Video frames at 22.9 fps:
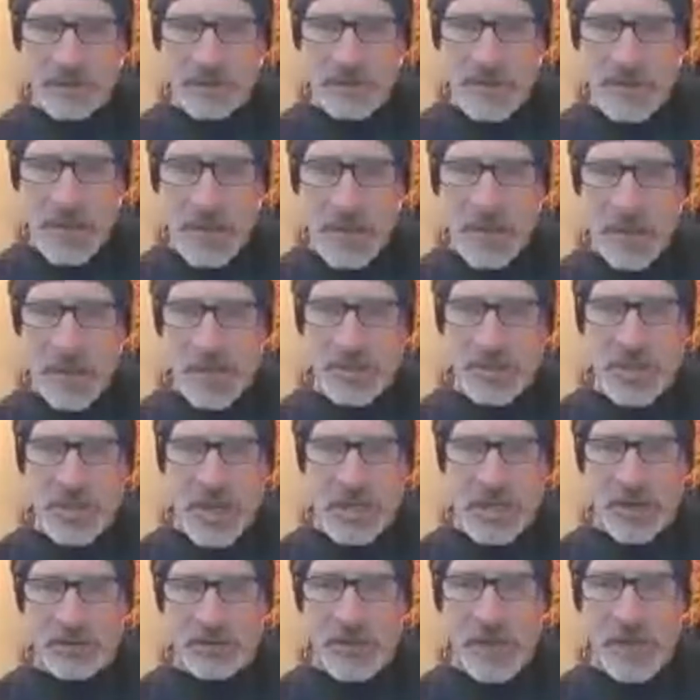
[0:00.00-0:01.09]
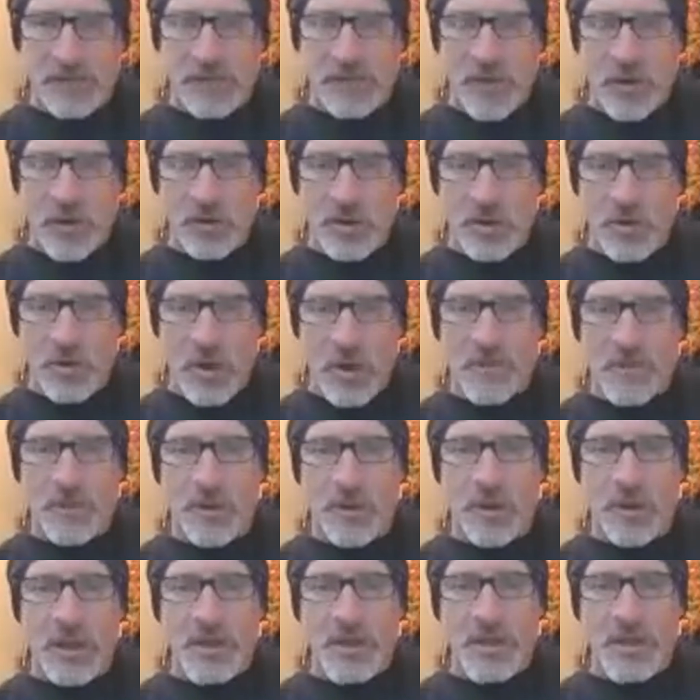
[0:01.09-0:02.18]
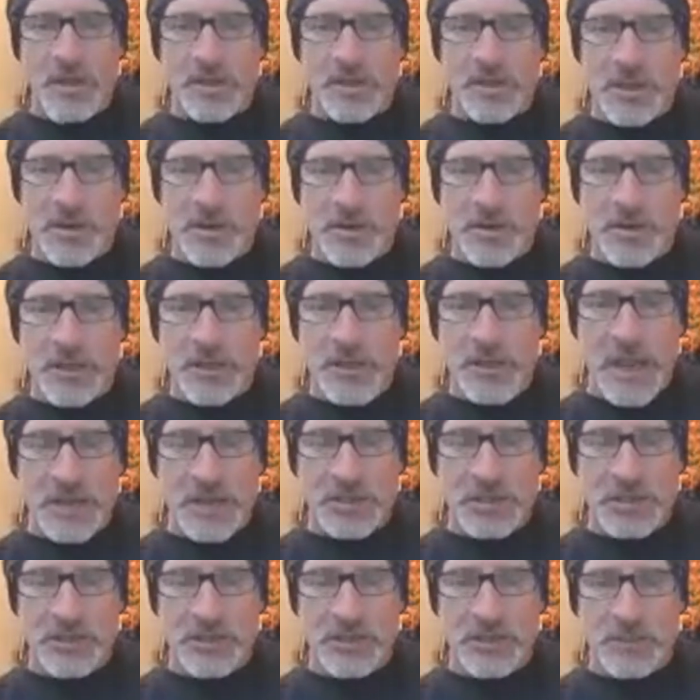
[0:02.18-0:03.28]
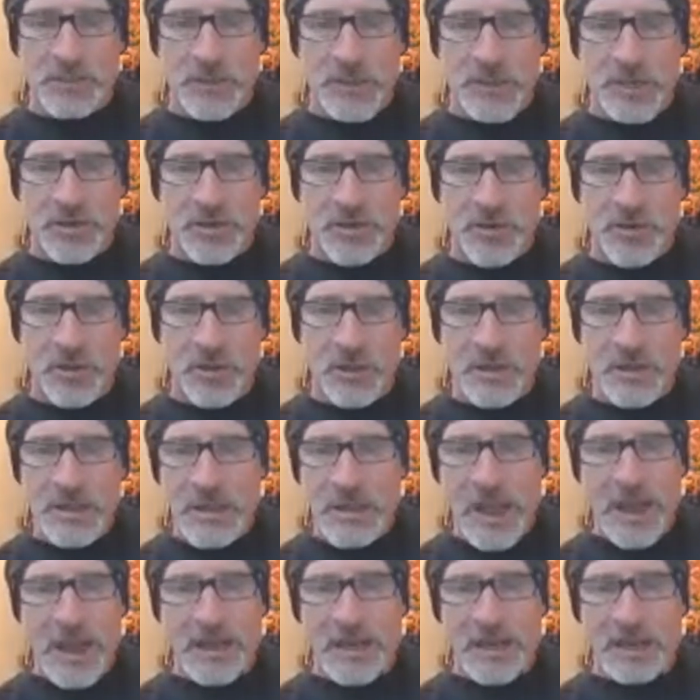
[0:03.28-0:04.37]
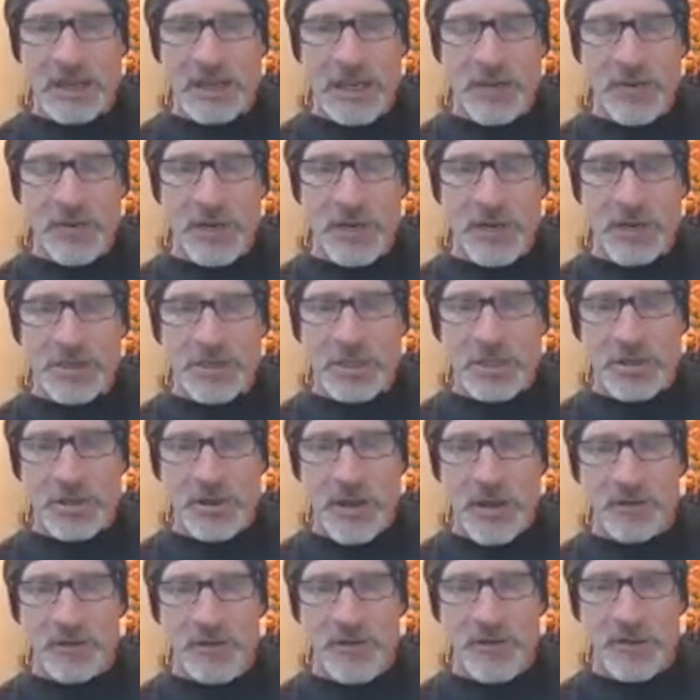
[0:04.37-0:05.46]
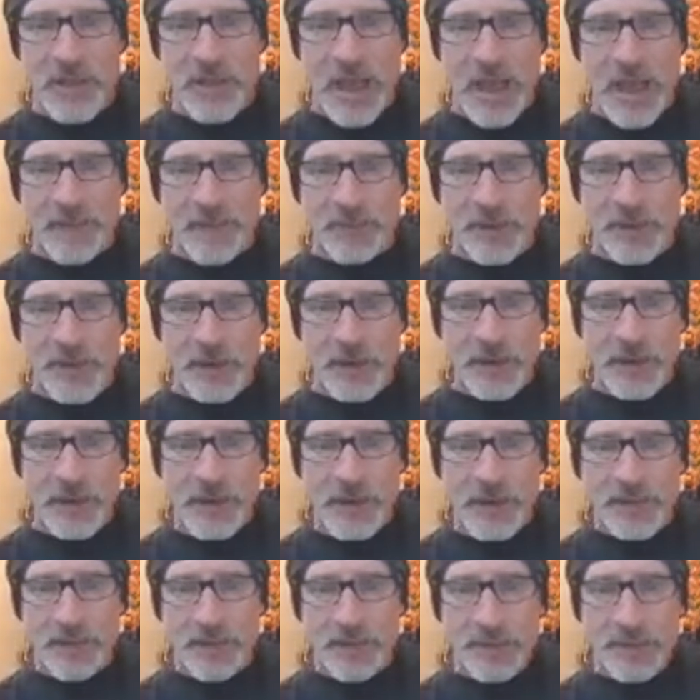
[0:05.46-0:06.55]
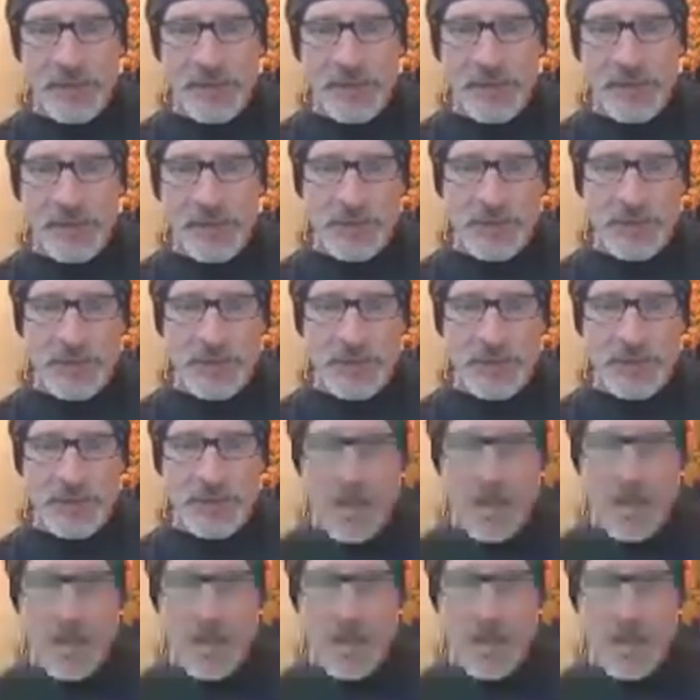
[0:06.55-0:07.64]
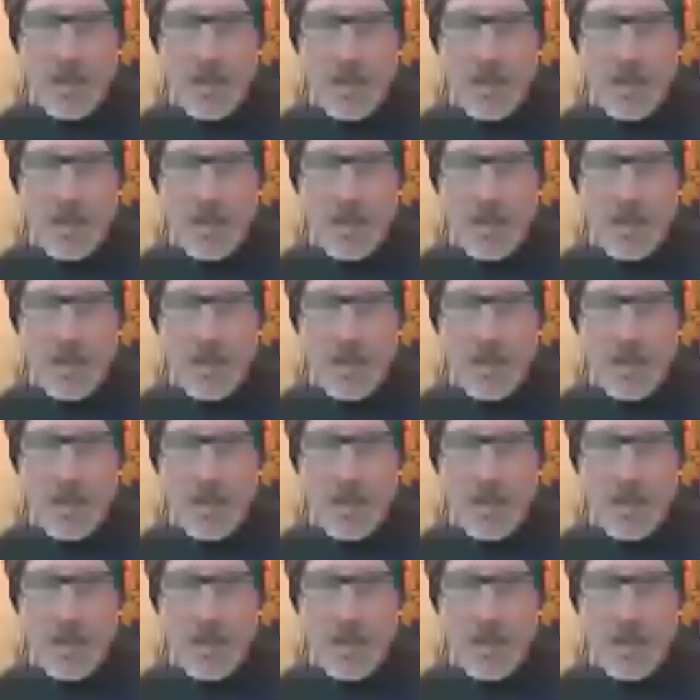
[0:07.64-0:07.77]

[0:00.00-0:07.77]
Anyway, check out that photo I put on there too. It actually looks pretty cool. I didn't think it would actually turn out like that, but it's pretty wild.